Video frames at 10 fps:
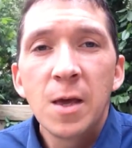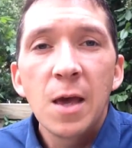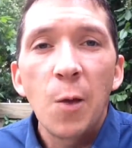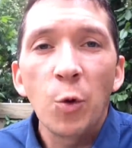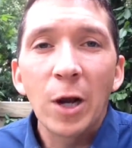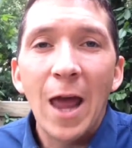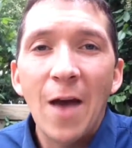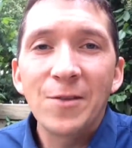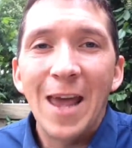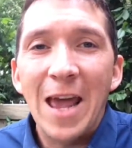And we're going to
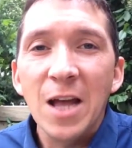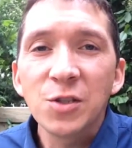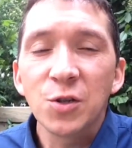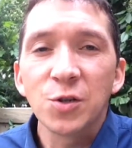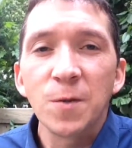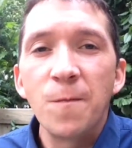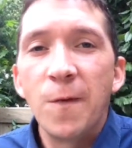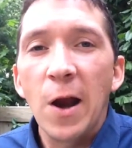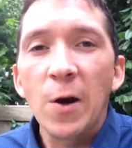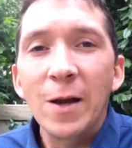have to answer some
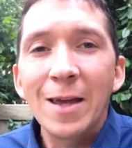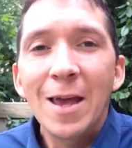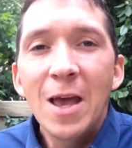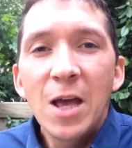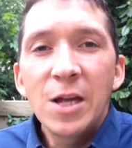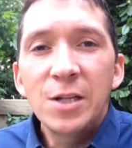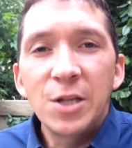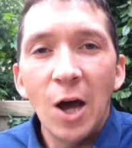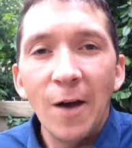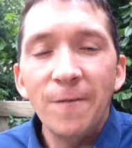very
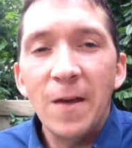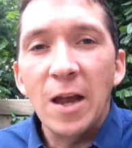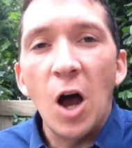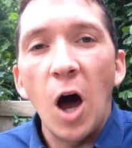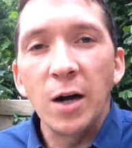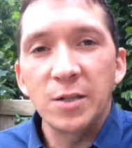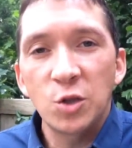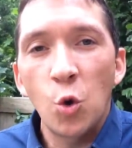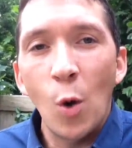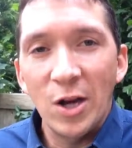tough and
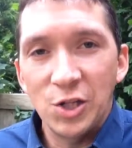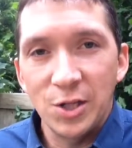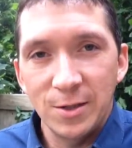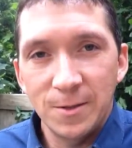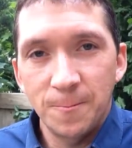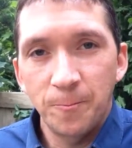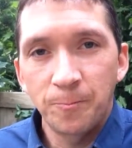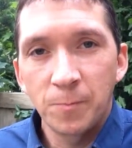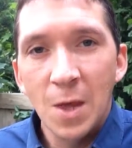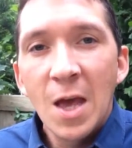honest questions.
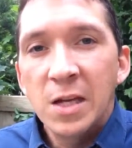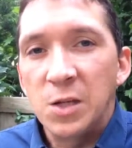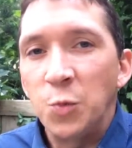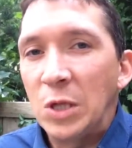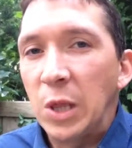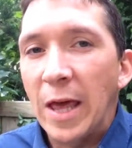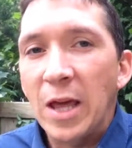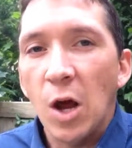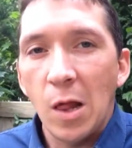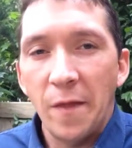Did we lay
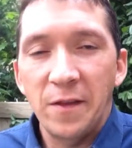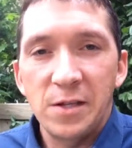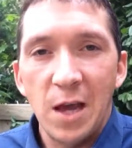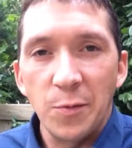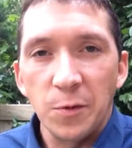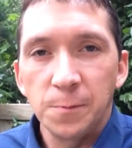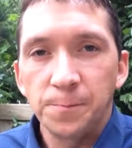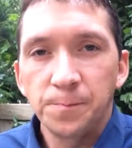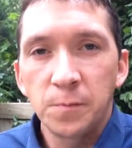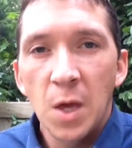it all on the table?
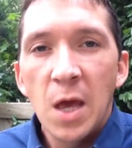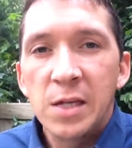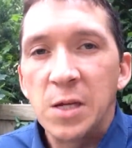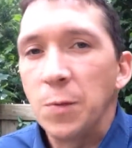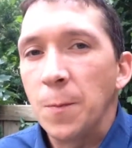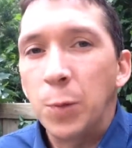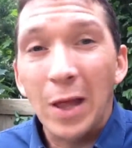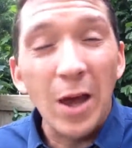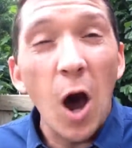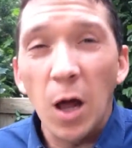Did we
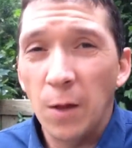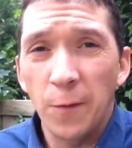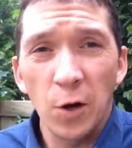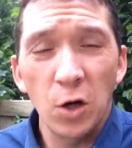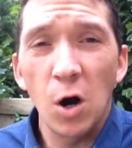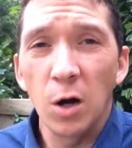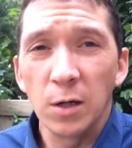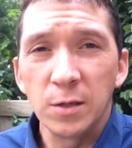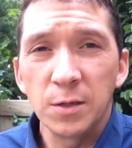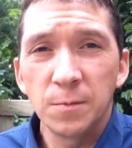play all of our
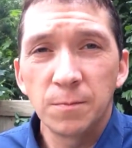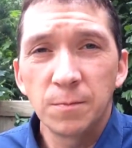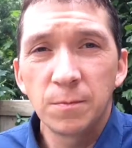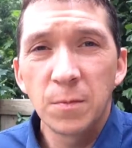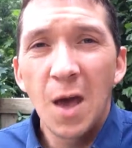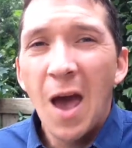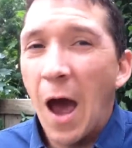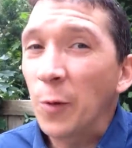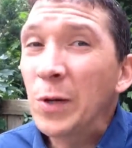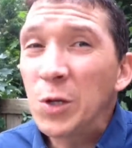cards?
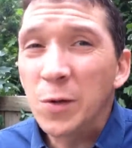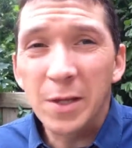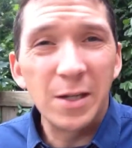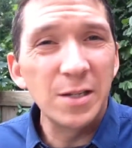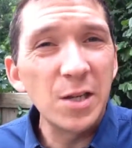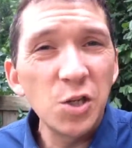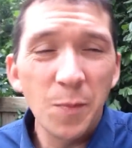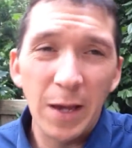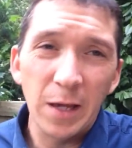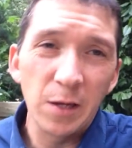How did we do in the
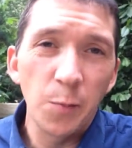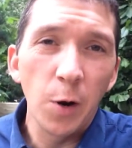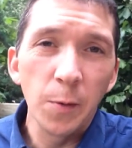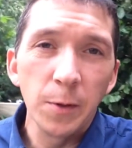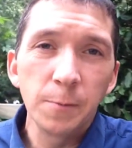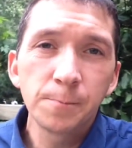decision-making department?